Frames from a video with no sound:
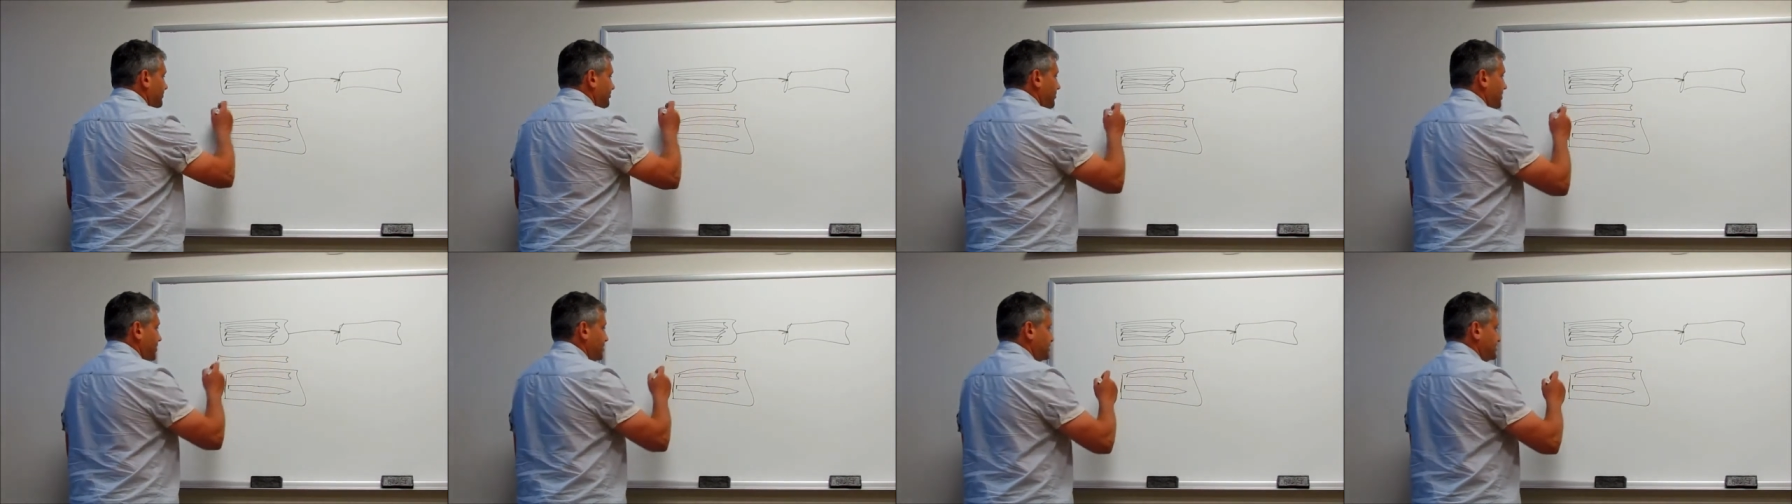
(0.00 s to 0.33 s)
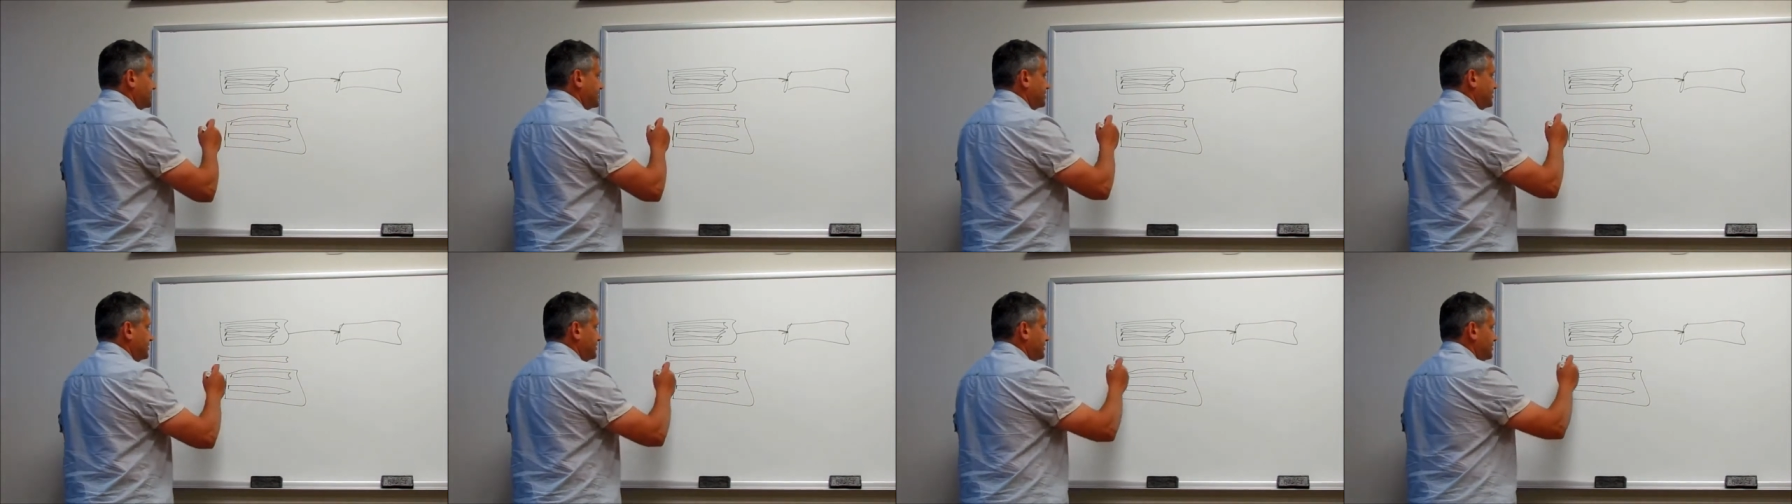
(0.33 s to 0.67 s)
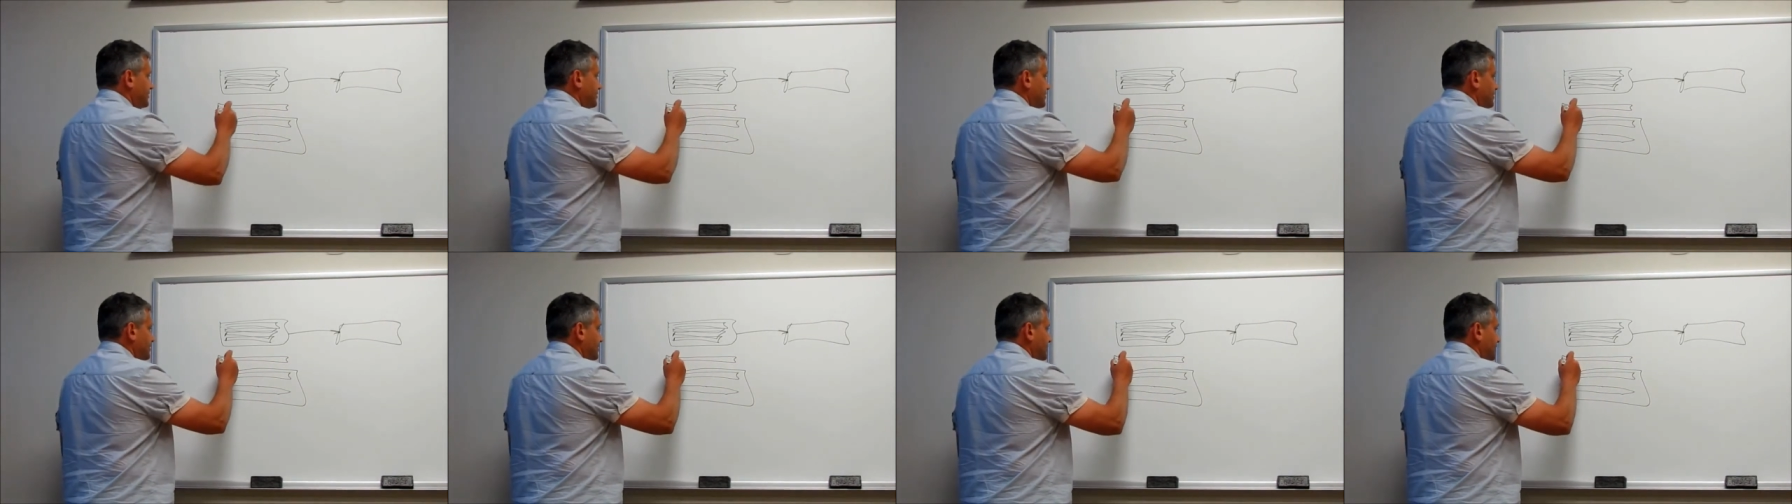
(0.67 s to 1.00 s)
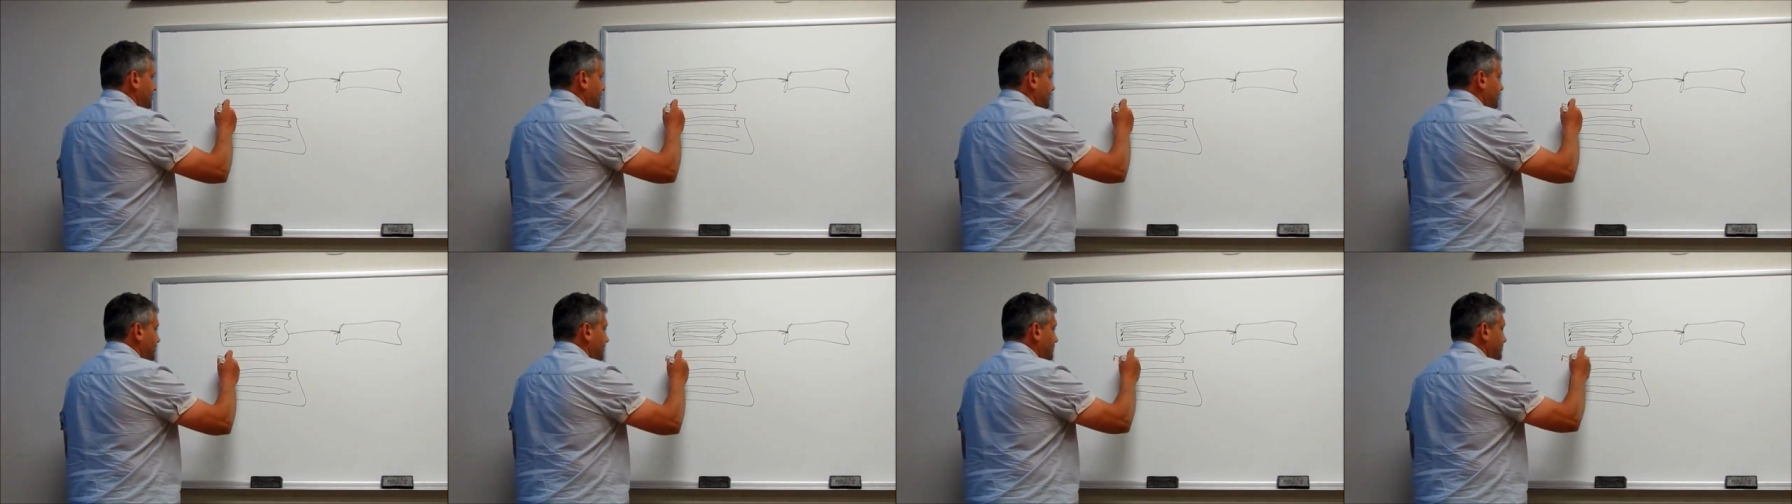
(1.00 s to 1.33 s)
pencil
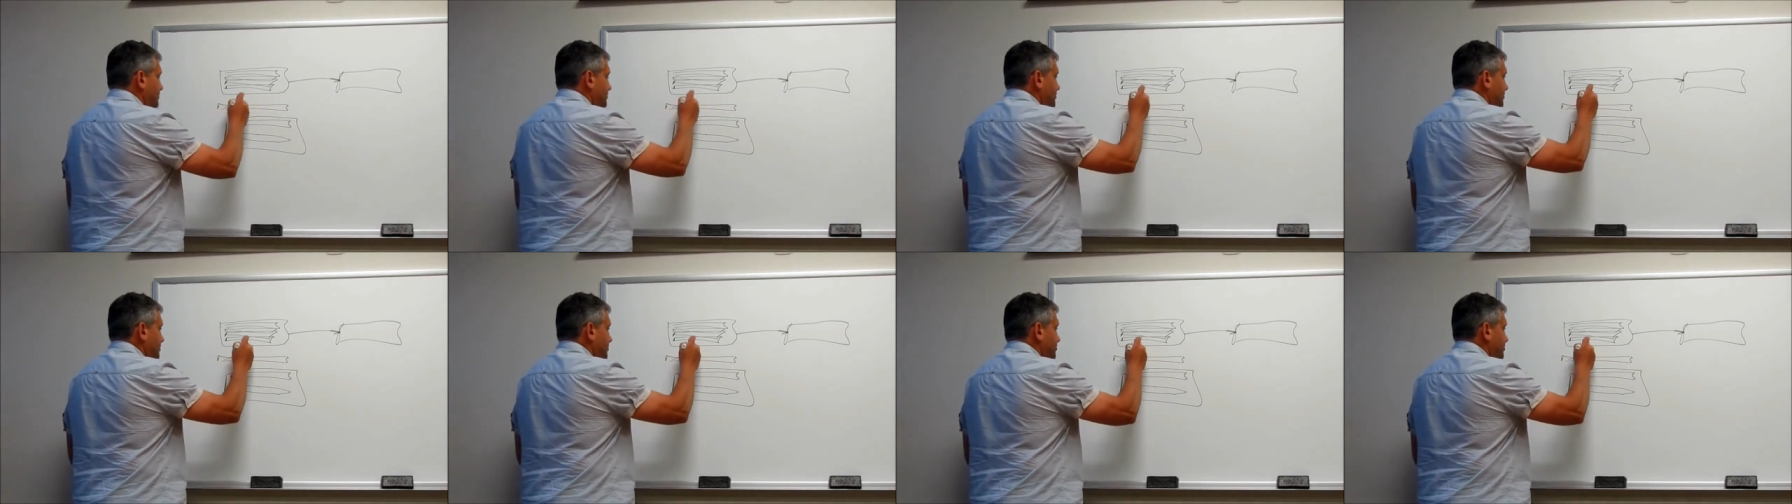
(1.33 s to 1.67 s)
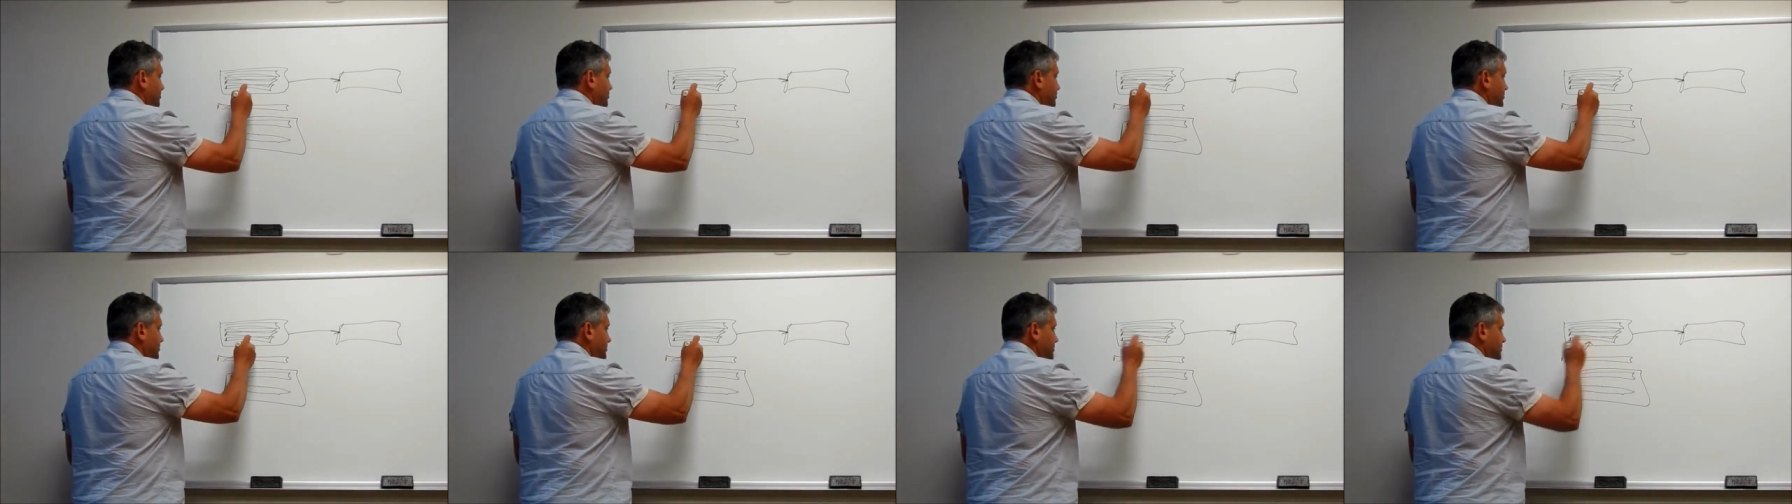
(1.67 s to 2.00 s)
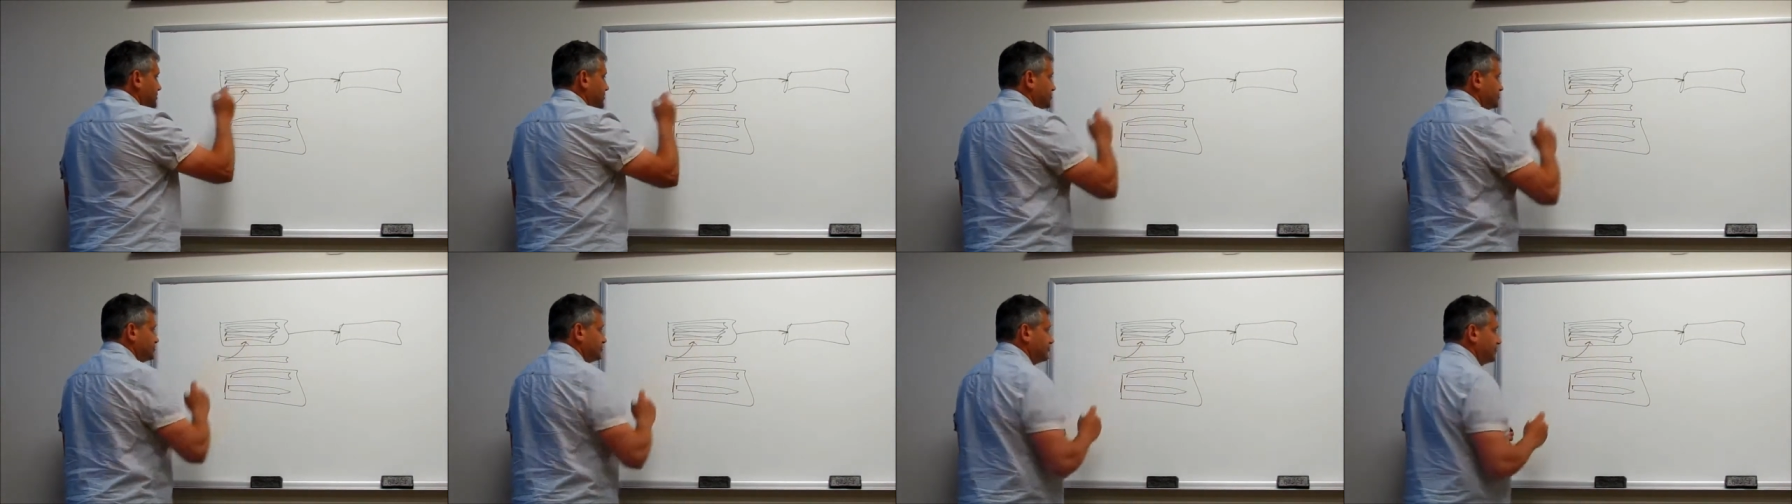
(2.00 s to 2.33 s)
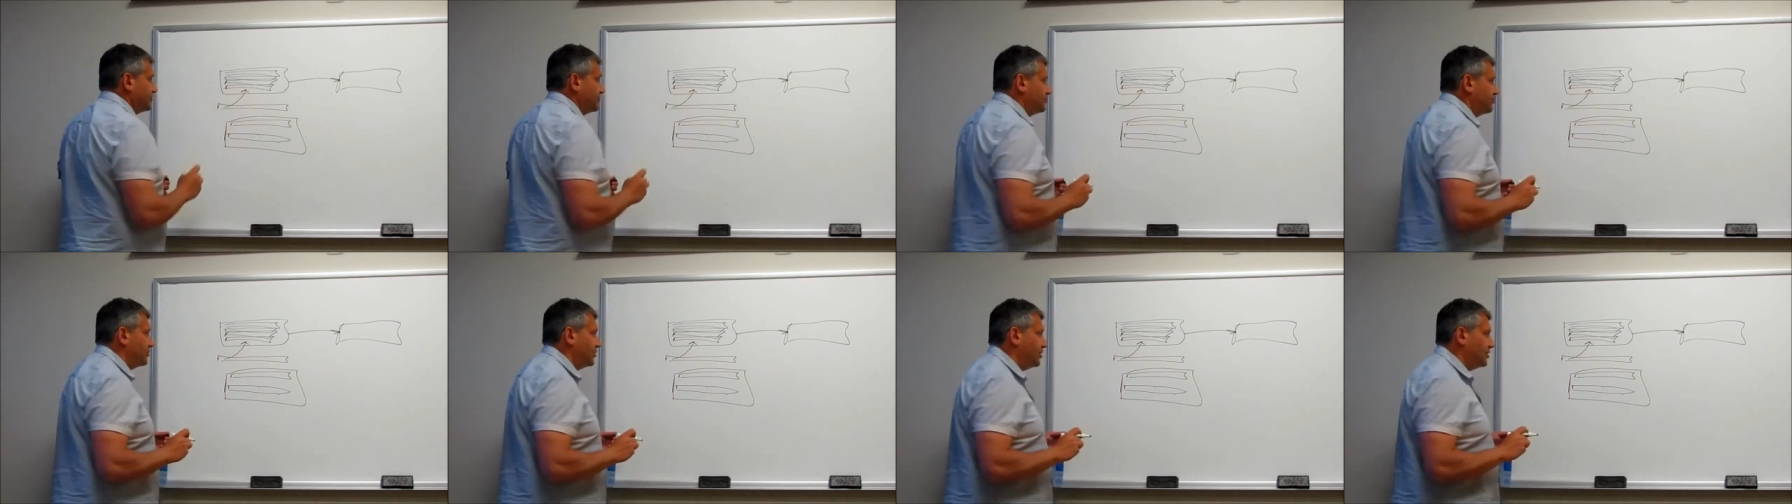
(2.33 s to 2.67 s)
and we put it into
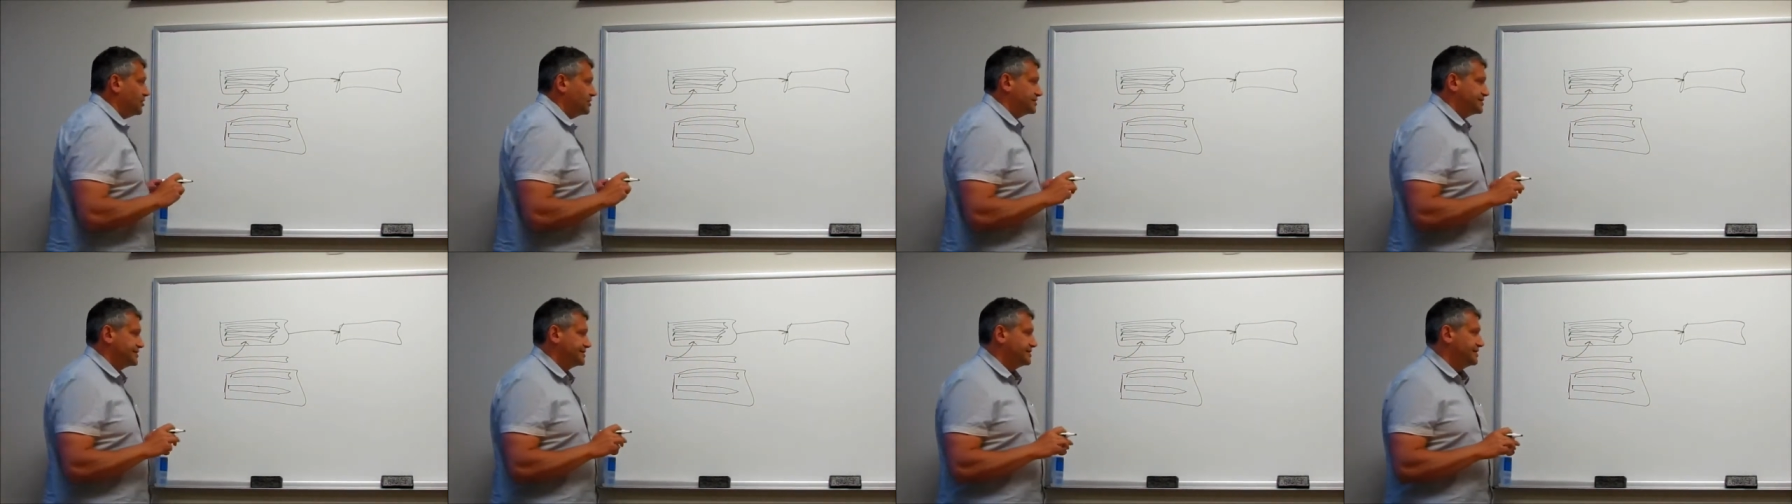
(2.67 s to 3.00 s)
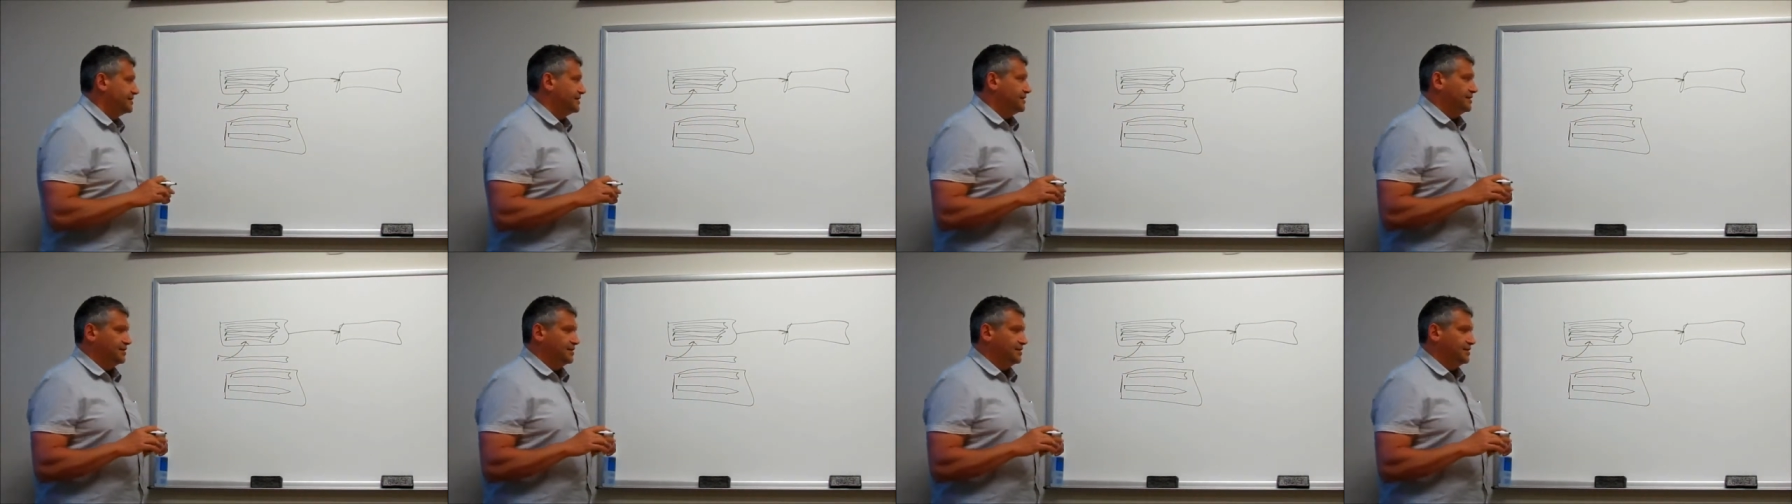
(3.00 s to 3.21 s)
the box,